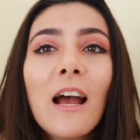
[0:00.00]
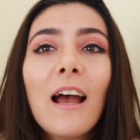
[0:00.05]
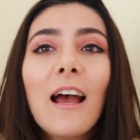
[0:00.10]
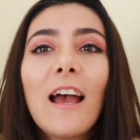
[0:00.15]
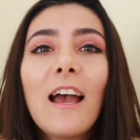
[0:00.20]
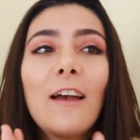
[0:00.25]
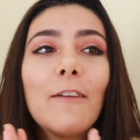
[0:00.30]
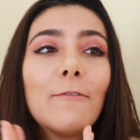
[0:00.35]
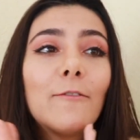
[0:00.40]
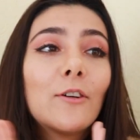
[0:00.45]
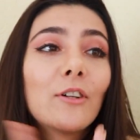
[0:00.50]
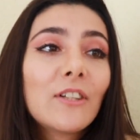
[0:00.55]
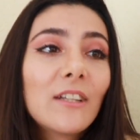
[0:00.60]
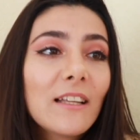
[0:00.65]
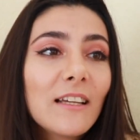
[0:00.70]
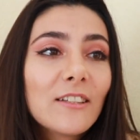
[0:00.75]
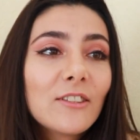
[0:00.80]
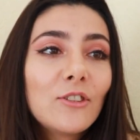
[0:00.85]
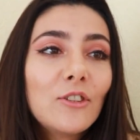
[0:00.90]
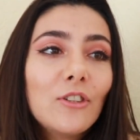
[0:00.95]
And for
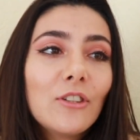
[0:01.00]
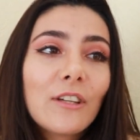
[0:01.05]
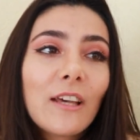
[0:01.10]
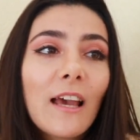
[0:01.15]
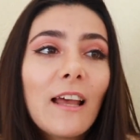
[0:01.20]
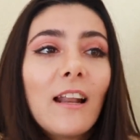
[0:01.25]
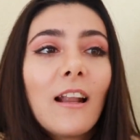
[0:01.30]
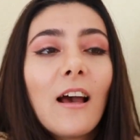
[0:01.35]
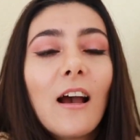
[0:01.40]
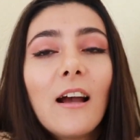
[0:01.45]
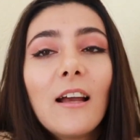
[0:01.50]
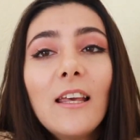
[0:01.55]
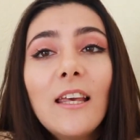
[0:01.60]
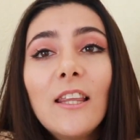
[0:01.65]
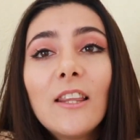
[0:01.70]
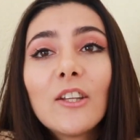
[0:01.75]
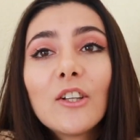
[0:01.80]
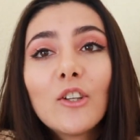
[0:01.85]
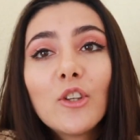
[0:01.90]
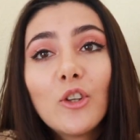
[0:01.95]
this, you can
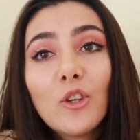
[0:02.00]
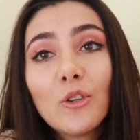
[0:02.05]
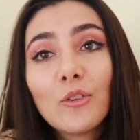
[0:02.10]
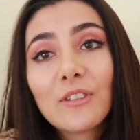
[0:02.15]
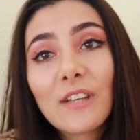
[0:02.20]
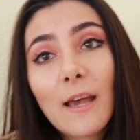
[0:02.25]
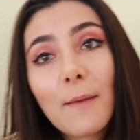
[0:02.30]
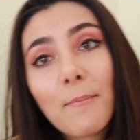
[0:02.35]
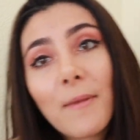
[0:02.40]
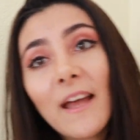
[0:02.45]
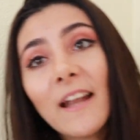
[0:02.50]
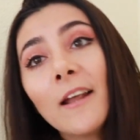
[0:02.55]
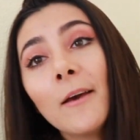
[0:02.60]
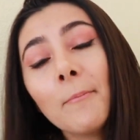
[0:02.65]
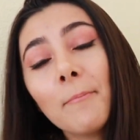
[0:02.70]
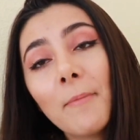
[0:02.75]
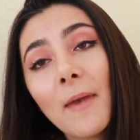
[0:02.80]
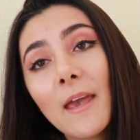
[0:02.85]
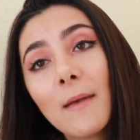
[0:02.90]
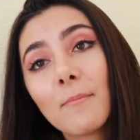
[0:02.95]
either use a pen
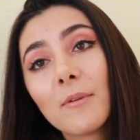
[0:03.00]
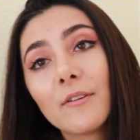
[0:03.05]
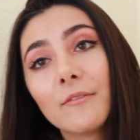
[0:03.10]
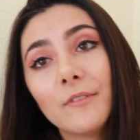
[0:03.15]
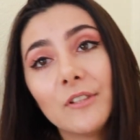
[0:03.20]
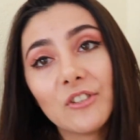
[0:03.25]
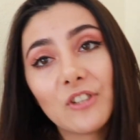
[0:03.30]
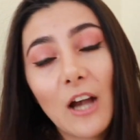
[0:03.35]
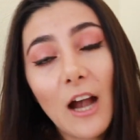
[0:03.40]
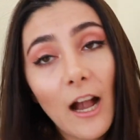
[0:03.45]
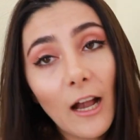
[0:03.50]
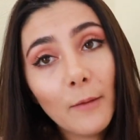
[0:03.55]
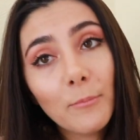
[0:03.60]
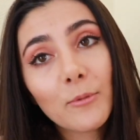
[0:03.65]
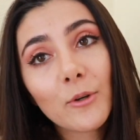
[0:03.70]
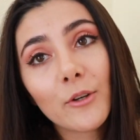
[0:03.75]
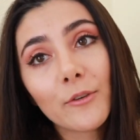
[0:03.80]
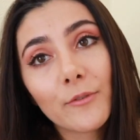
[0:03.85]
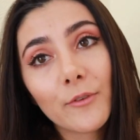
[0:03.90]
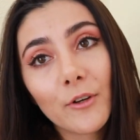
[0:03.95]
and paper, which I
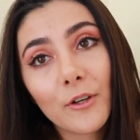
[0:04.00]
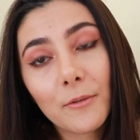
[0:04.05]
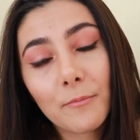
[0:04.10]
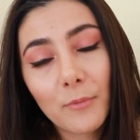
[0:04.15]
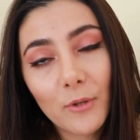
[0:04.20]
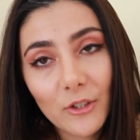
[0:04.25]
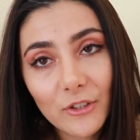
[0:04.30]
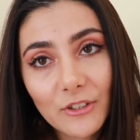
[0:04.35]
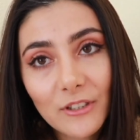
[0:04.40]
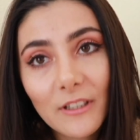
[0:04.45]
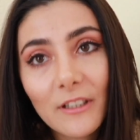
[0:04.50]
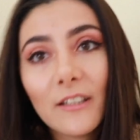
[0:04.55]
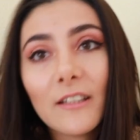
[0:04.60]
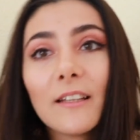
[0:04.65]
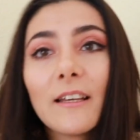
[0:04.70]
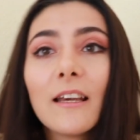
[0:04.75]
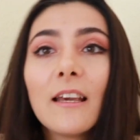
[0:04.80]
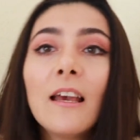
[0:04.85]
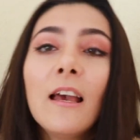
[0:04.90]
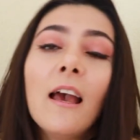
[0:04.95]
prefer
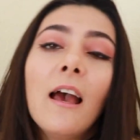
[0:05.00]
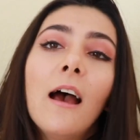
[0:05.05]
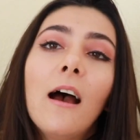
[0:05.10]
personally,